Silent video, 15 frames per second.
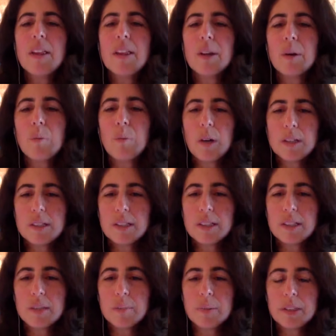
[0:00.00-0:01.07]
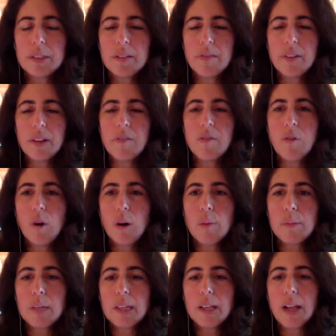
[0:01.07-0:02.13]
there wasn't a specific
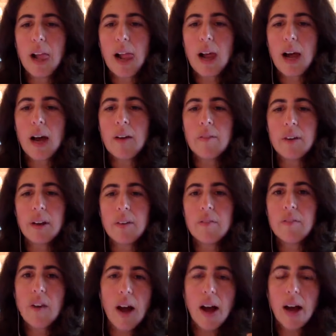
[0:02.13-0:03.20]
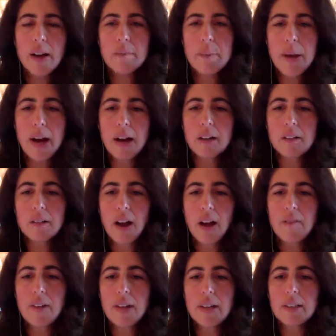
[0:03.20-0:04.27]
formula of a
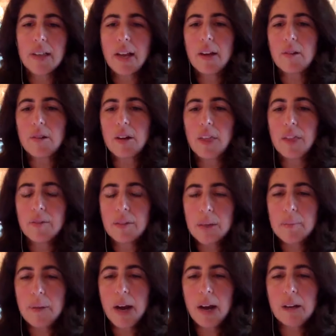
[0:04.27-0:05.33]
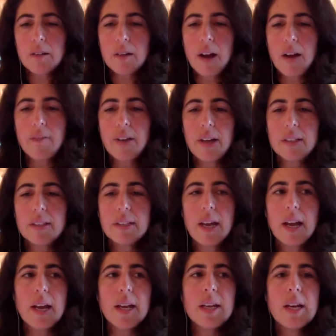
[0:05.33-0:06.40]
5-paragraph essay or a 3-paragraph
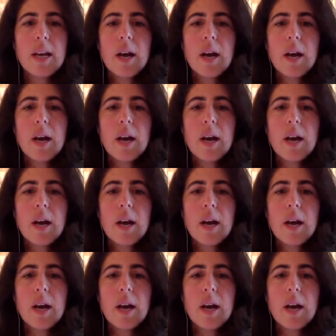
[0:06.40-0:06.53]
essay,